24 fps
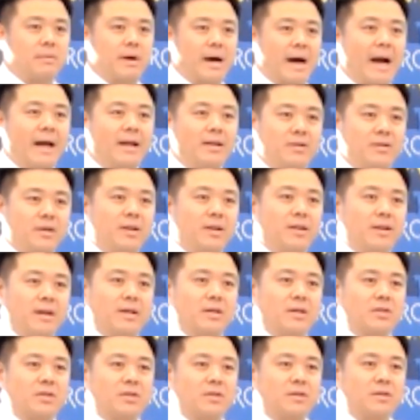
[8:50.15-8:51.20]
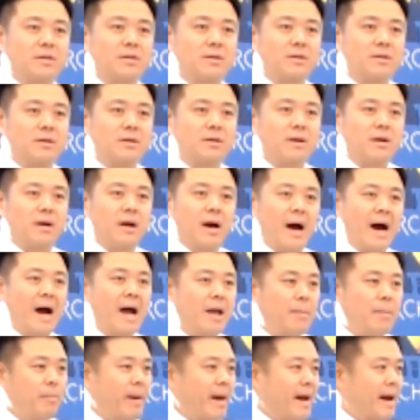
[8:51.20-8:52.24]
I did this.
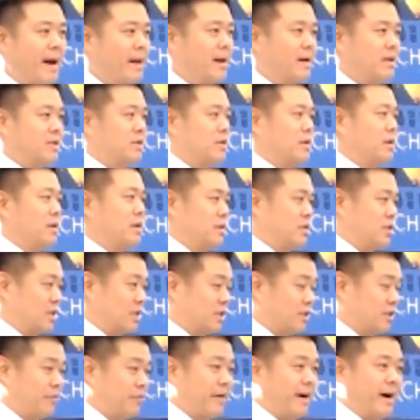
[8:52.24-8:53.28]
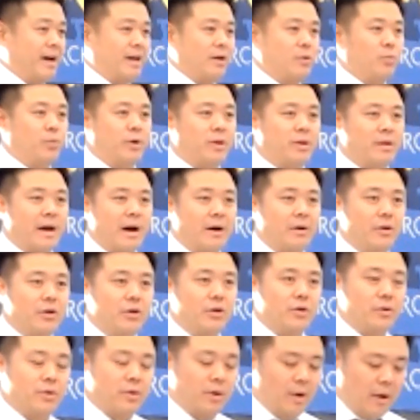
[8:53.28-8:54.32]
I managed just fine without
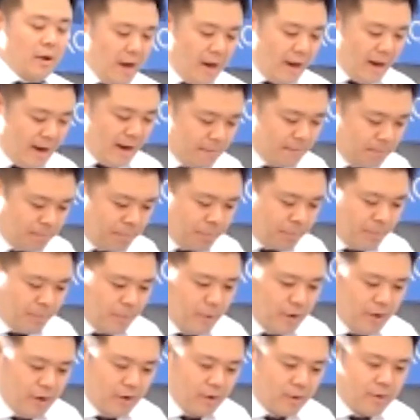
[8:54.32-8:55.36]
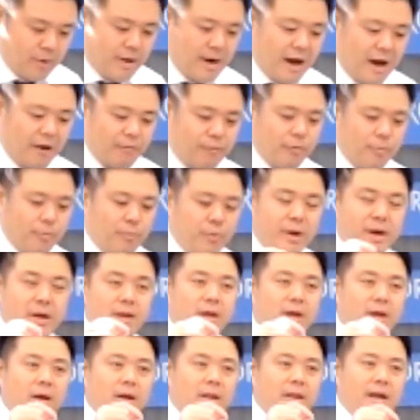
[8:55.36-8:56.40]
you. And, you know, God forbid
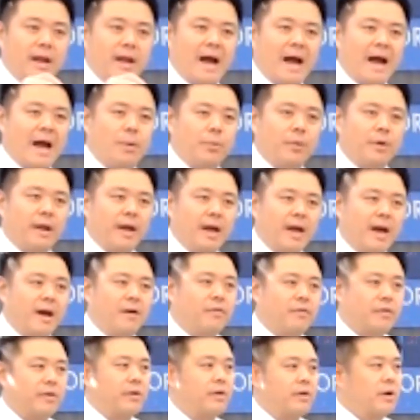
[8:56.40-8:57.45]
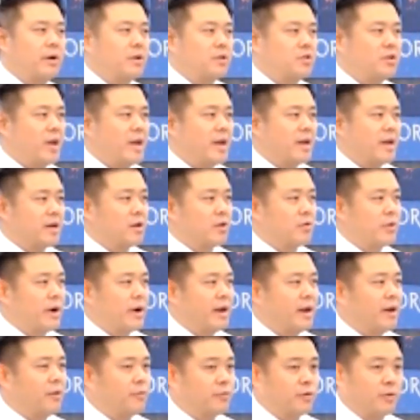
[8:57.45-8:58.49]
that I would ever take
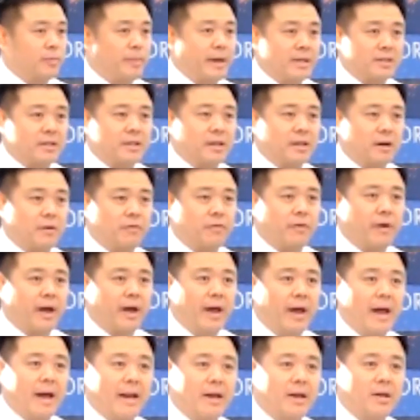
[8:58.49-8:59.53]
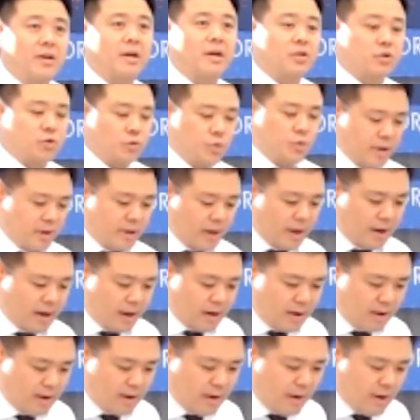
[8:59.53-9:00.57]
credit for myself and
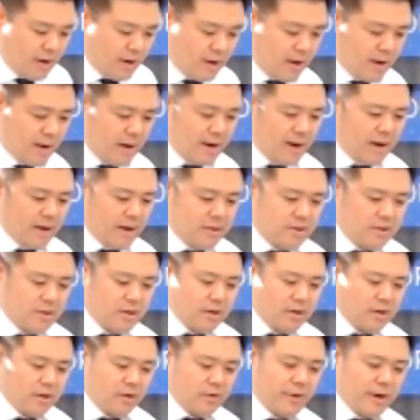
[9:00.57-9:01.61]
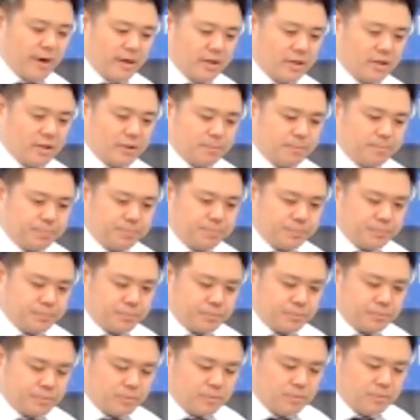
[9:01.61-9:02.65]
disregard God's grace.
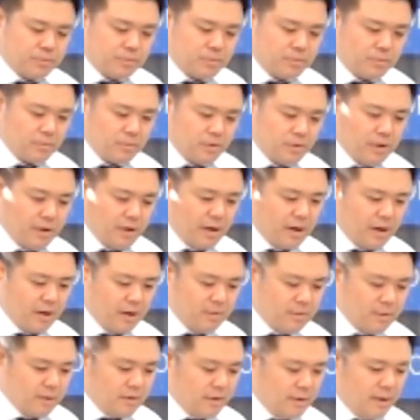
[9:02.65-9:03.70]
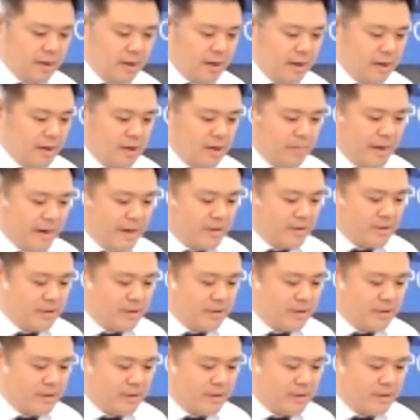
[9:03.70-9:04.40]
You know, and you might